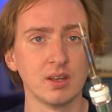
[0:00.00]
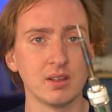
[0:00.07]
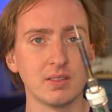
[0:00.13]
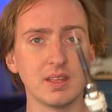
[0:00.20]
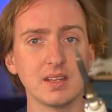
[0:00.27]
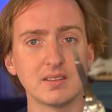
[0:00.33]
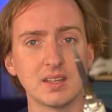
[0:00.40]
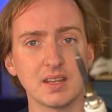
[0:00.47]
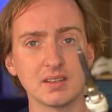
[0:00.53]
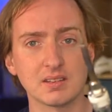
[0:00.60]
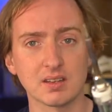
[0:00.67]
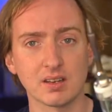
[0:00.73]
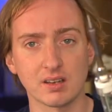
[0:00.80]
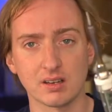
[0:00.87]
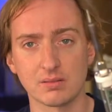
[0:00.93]
These things
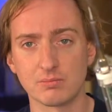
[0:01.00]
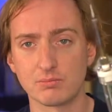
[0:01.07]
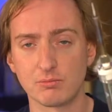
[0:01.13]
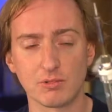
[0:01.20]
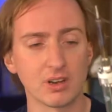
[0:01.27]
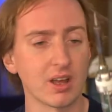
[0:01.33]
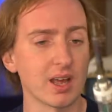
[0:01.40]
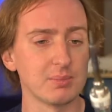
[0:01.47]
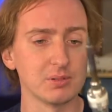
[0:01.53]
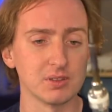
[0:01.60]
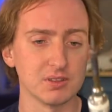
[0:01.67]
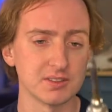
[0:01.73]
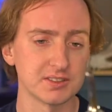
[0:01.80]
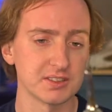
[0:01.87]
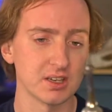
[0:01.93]
are reliable
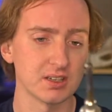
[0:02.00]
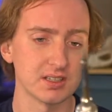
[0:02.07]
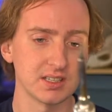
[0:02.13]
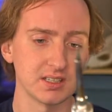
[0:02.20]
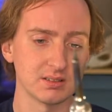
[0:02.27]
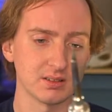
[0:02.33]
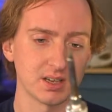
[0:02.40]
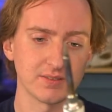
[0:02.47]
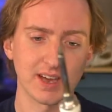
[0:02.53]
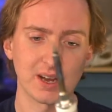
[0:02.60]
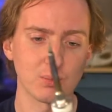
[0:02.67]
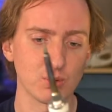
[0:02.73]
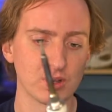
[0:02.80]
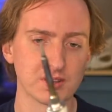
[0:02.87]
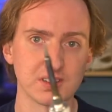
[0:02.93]
and sturdy. I've
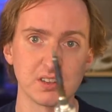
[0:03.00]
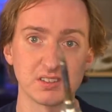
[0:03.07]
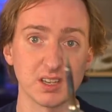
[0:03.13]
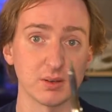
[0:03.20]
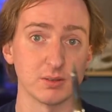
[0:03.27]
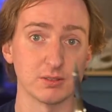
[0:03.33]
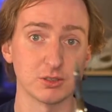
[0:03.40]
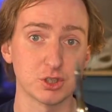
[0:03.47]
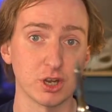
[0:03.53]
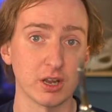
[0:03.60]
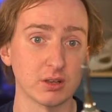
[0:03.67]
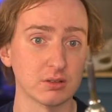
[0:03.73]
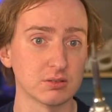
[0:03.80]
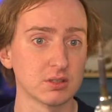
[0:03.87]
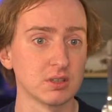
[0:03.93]
had one since I was a
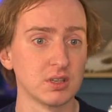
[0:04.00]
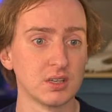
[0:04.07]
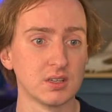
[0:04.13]
child.